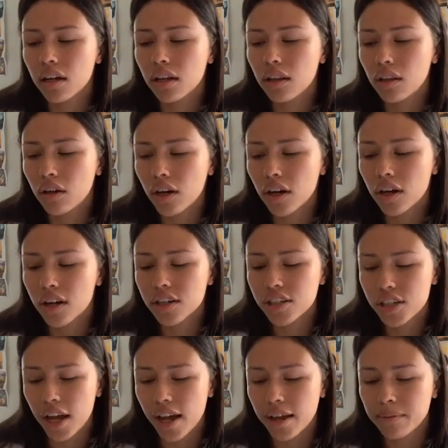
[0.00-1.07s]
look at our
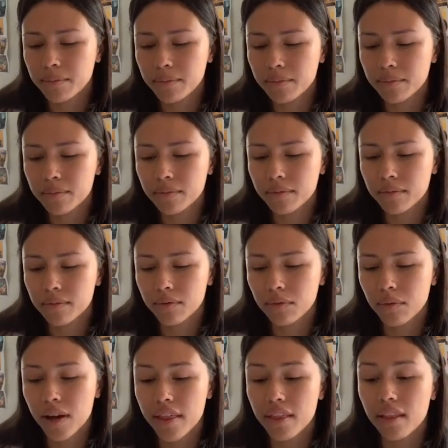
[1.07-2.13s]
shame
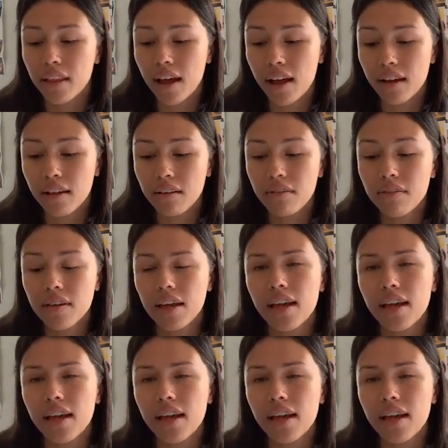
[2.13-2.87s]
with love